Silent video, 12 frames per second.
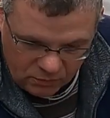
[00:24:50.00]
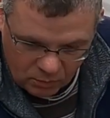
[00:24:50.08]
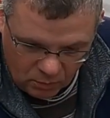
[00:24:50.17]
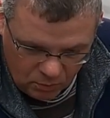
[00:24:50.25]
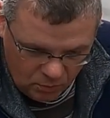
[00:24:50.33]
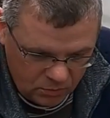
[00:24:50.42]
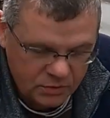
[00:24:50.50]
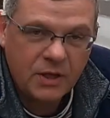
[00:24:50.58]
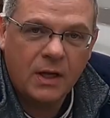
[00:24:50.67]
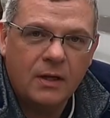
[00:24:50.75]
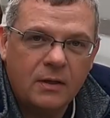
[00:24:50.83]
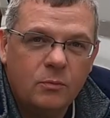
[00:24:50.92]
we're all
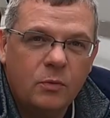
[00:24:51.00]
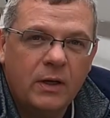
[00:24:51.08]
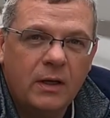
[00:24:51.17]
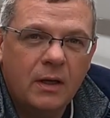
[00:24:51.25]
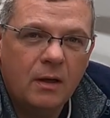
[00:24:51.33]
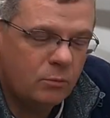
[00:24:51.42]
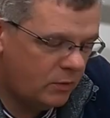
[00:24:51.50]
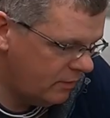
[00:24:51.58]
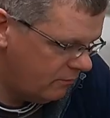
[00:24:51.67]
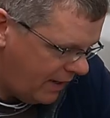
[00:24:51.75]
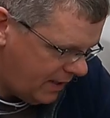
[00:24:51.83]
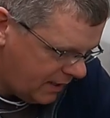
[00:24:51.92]
done and we're and
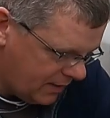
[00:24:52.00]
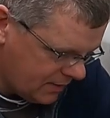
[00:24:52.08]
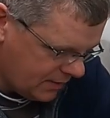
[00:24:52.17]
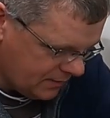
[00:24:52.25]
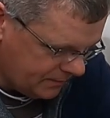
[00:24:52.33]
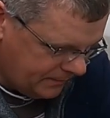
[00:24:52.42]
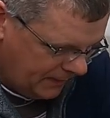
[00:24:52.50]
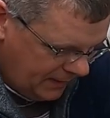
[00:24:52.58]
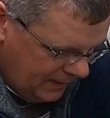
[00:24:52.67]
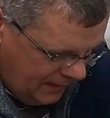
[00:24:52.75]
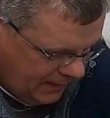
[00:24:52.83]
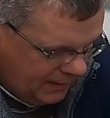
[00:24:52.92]
we're ready. So
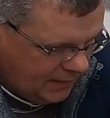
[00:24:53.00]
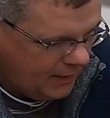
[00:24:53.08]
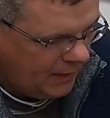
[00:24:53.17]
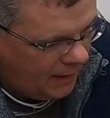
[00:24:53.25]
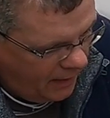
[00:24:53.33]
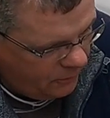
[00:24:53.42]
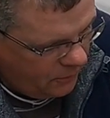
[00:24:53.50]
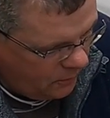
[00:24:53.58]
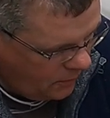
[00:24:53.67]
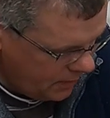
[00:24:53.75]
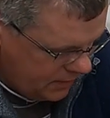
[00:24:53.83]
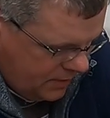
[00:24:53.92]
how it
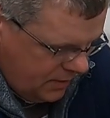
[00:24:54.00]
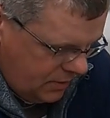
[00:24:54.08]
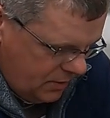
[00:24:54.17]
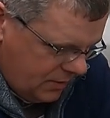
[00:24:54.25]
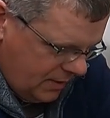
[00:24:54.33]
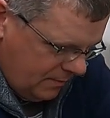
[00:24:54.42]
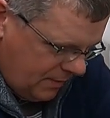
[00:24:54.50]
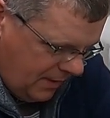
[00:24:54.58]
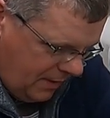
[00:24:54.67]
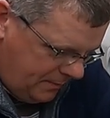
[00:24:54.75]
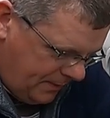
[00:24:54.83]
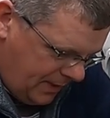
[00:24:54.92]
works is you
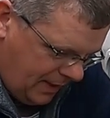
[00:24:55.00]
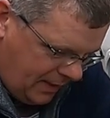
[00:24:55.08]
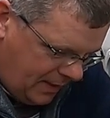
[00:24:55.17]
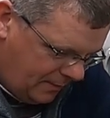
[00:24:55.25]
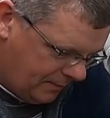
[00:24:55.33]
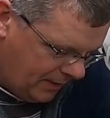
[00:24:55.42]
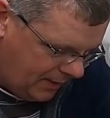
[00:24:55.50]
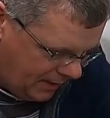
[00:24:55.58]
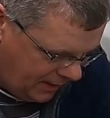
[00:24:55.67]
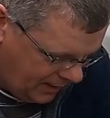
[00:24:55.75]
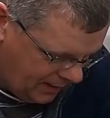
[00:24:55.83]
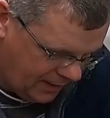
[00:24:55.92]
simply open that up,
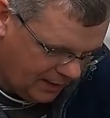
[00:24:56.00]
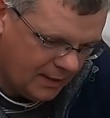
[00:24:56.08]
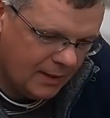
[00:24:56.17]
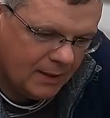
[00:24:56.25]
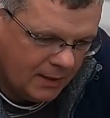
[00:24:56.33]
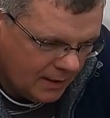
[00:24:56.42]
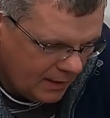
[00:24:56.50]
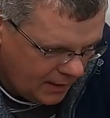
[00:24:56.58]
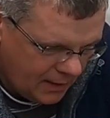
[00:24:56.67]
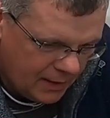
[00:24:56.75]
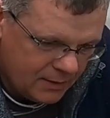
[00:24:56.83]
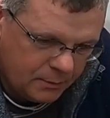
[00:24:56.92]

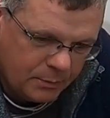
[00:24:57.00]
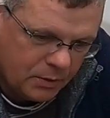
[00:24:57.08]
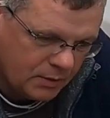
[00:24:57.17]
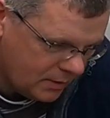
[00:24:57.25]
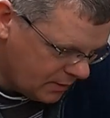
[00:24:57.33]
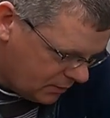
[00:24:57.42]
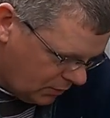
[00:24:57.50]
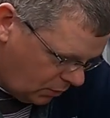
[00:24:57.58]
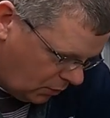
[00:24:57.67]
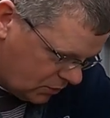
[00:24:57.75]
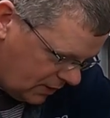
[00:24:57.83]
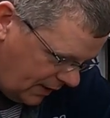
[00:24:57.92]
uh, you put the the
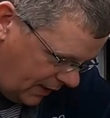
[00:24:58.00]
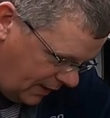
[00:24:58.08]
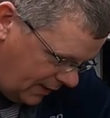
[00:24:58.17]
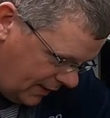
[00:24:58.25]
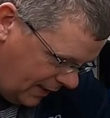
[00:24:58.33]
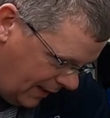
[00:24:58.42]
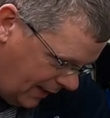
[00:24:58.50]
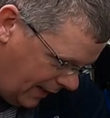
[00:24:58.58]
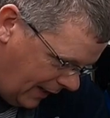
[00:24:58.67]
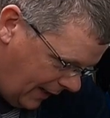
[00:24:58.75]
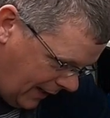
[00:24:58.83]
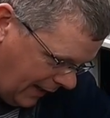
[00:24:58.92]
nozzle in,
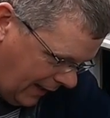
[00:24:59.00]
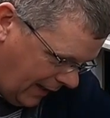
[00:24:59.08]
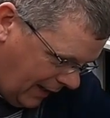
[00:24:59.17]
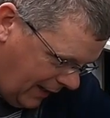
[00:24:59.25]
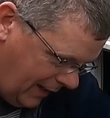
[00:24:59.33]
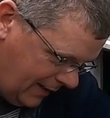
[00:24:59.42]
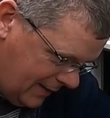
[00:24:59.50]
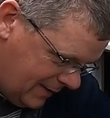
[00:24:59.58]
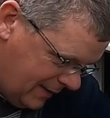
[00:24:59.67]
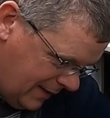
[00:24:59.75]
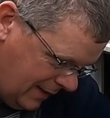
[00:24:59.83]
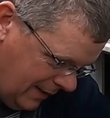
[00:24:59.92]

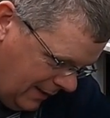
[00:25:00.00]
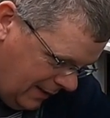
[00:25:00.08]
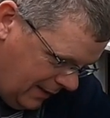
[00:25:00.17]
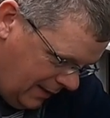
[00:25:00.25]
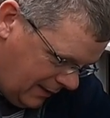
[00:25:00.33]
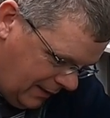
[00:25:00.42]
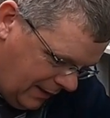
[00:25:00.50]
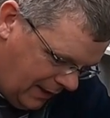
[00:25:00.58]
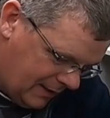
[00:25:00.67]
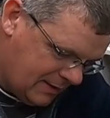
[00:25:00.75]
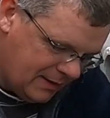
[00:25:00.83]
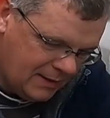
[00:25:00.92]
and
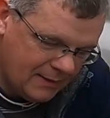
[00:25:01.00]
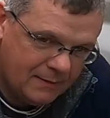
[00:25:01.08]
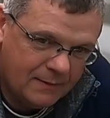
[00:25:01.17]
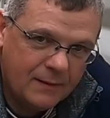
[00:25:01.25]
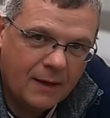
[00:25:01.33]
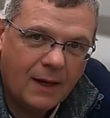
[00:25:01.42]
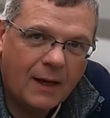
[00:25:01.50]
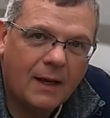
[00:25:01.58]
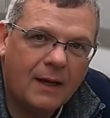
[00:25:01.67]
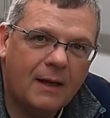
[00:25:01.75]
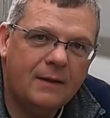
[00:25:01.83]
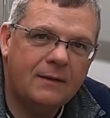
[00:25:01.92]
connect it,
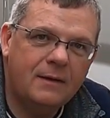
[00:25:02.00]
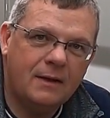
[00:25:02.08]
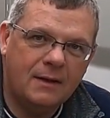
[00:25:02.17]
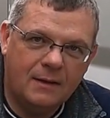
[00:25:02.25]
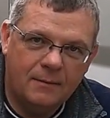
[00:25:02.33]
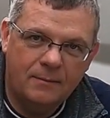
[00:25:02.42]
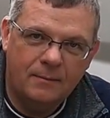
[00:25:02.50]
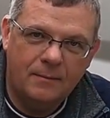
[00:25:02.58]
and uh,